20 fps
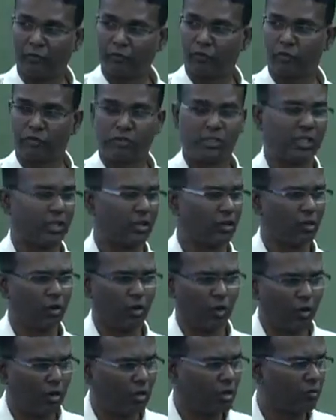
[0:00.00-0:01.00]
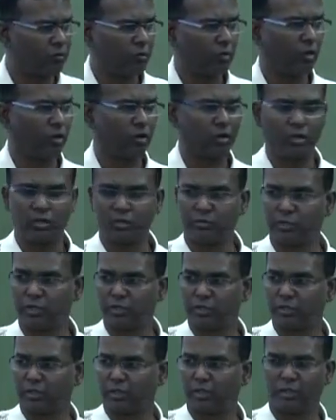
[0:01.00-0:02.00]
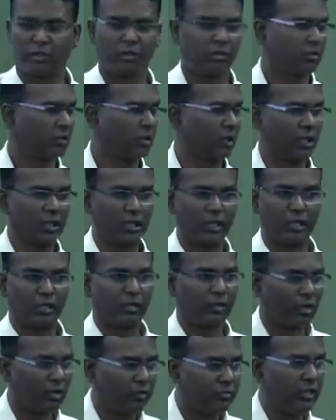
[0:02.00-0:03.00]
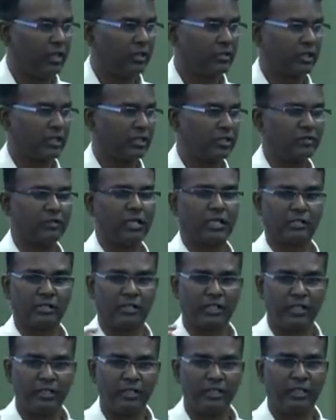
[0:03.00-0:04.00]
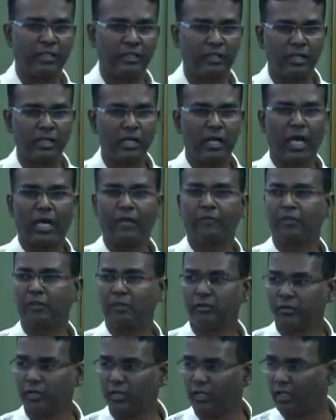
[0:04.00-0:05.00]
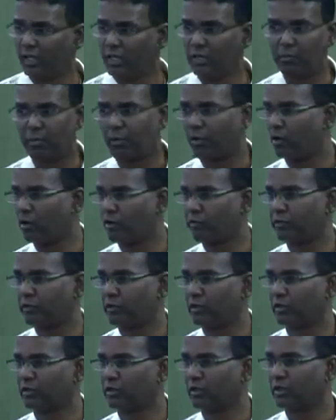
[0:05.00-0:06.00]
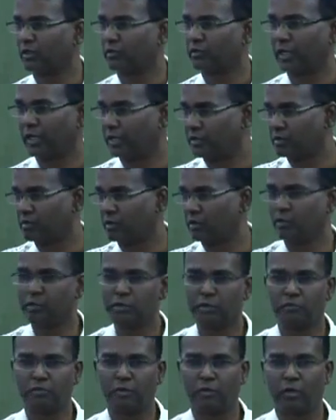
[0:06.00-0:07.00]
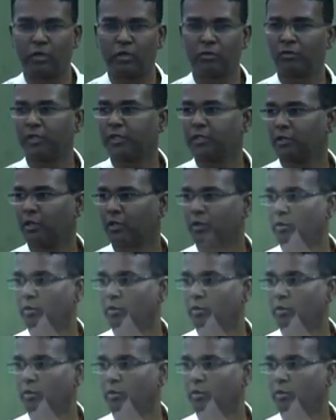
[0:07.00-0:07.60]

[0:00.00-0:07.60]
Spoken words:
of course, there are a lot of laurels which Dr. Ravi has achieved as an Indian. I feel really proud of you, Dr. Ravi. I salute you for whatever you